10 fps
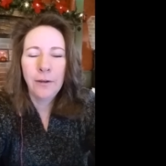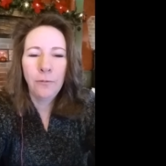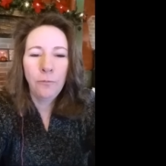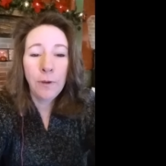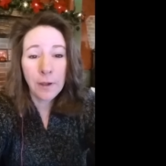
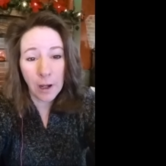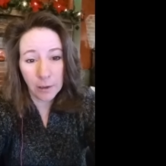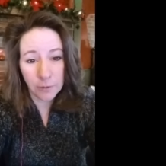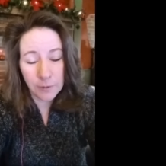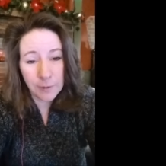with the
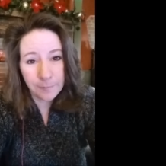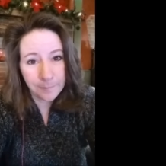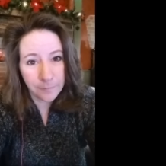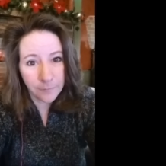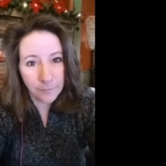colors,
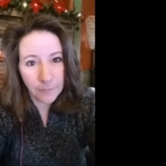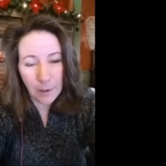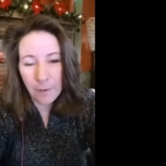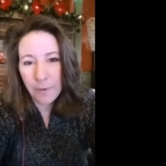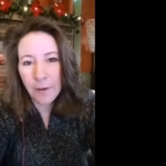
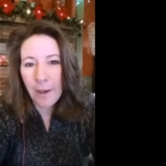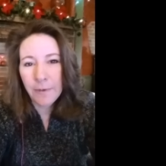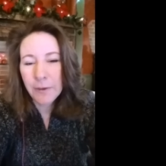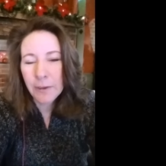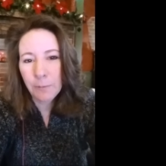and
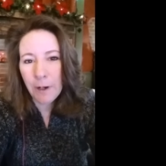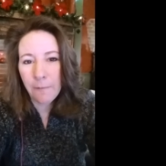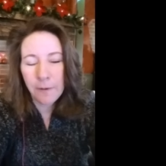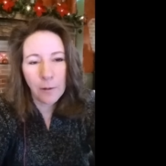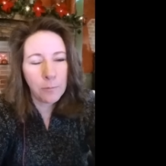this is what I
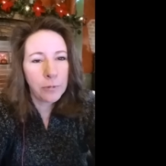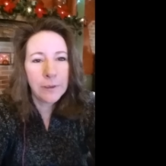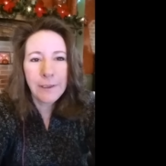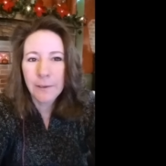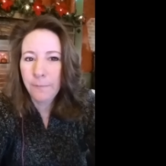feel, and
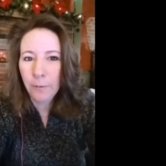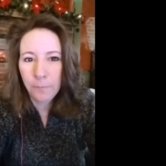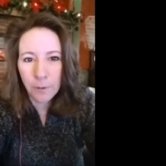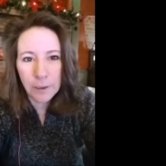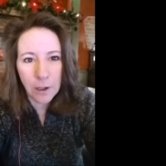please feel
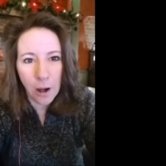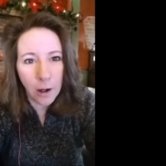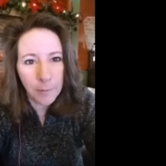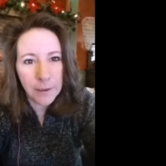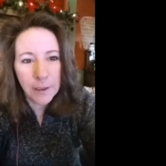free to
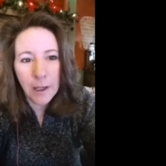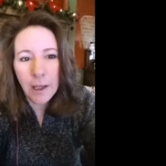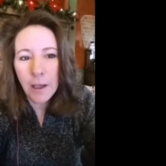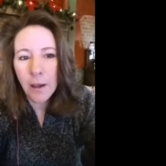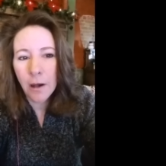comment.
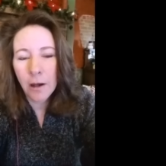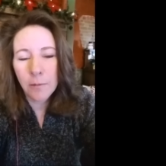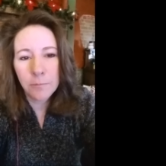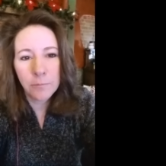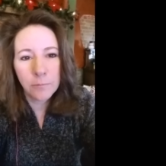
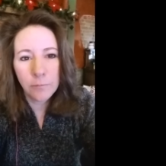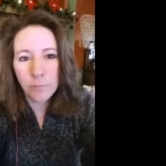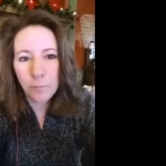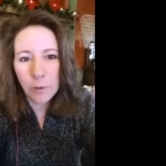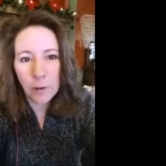Um,
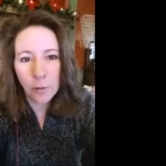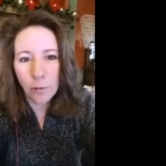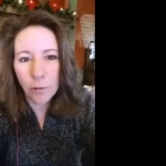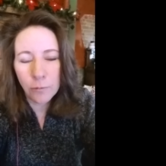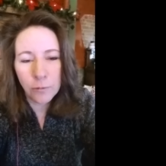you know,
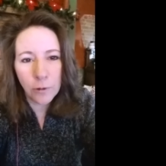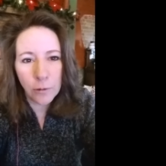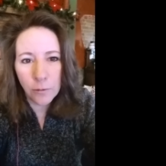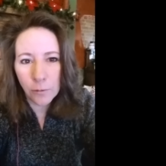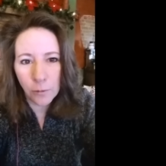go go
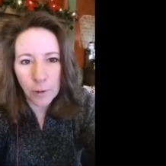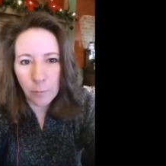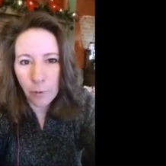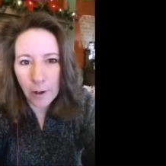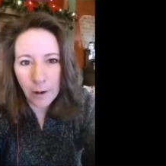to the Lord in
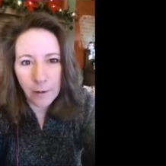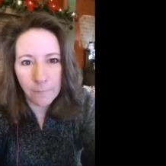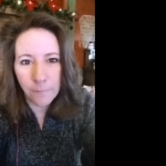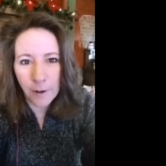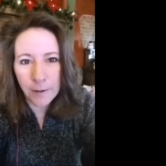prayer
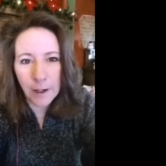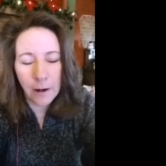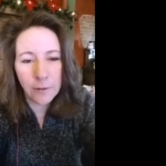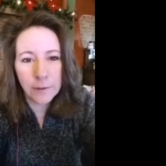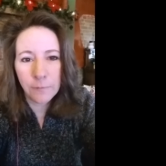and find
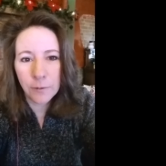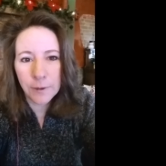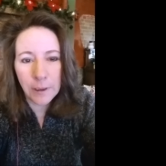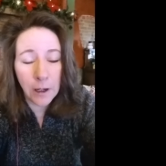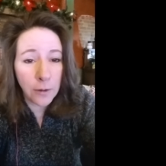out if there's
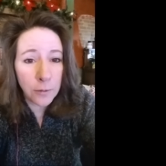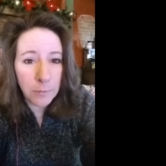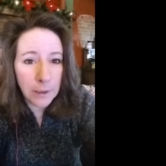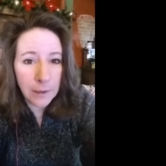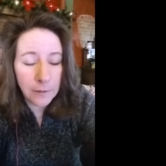any other
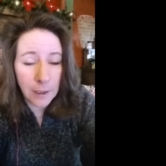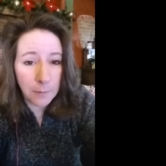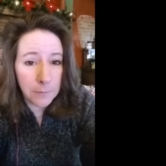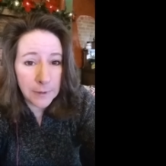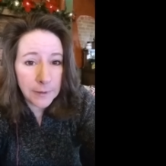meeting that
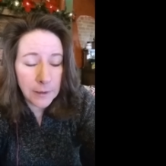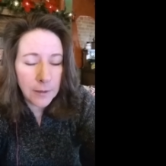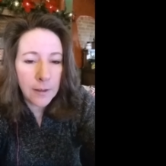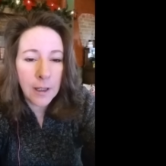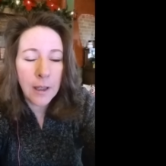I'm
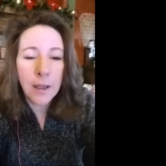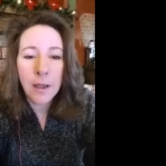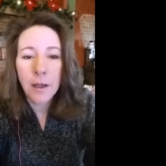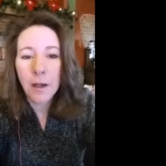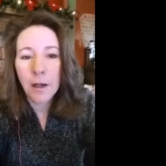missing.
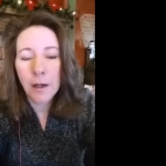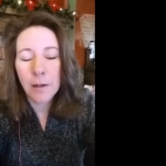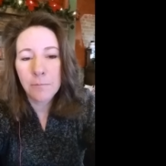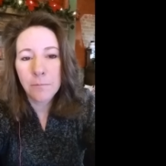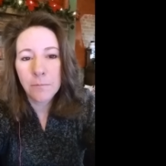
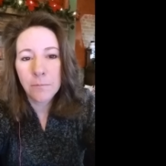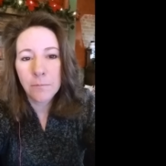Um,